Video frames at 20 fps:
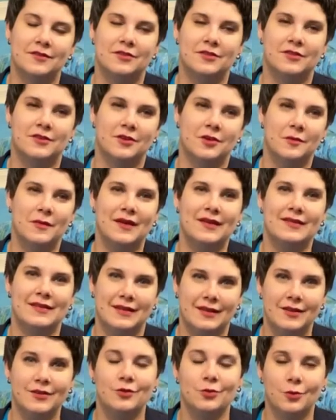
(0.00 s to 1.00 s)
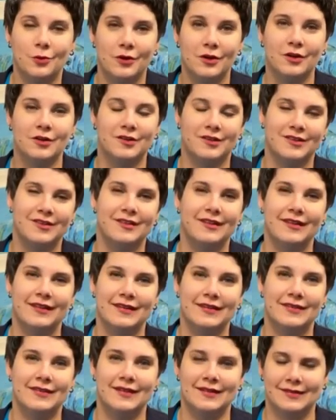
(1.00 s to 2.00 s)
sermons, and his words still
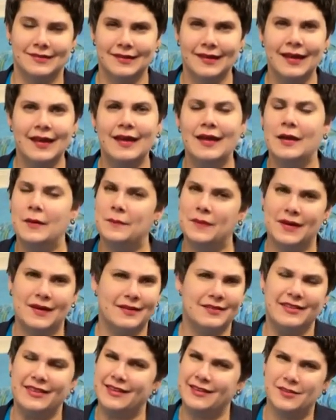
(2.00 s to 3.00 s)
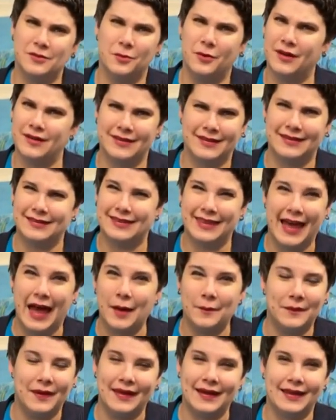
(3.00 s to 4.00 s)
exist because this wasn't
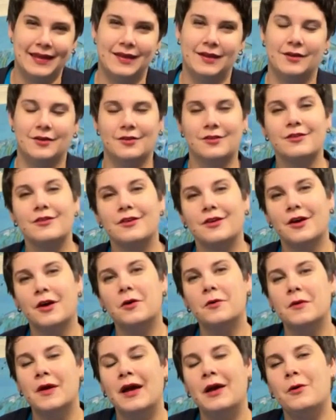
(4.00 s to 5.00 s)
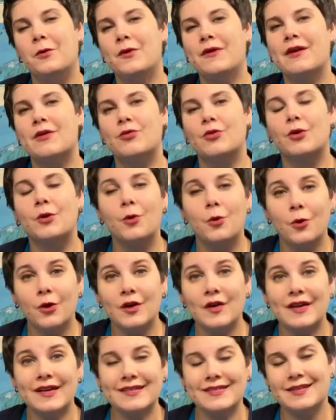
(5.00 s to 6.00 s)
that many years ago. We have
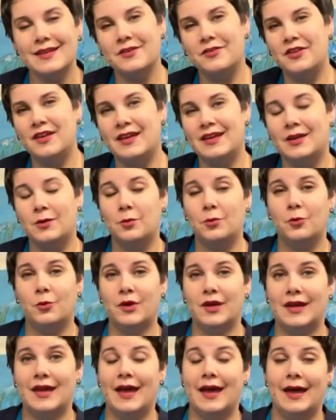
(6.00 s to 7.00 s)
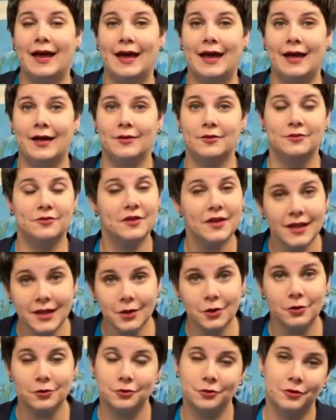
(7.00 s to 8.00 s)
recordings of him, we have
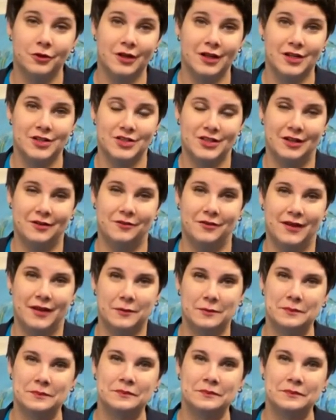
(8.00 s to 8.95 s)
video footage of him,